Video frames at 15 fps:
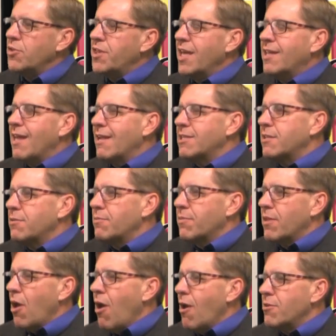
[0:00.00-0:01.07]
you think that's
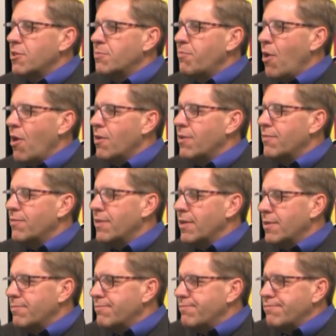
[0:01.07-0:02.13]
the hardest part of
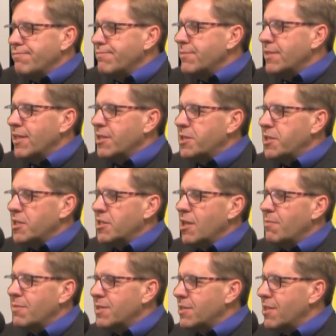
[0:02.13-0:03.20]
the
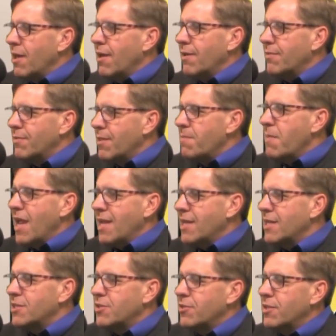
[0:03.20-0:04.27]
system, is the
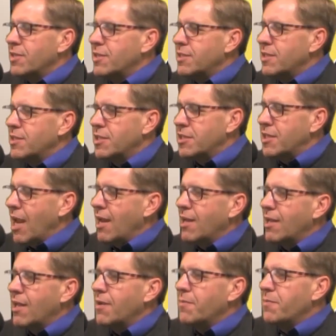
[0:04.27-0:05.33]
maintenance or the
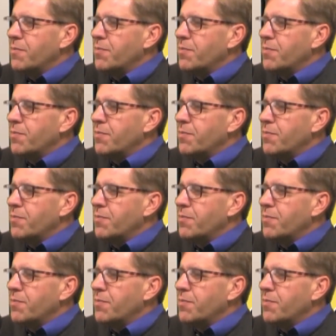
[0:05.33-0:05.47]
sustaining it?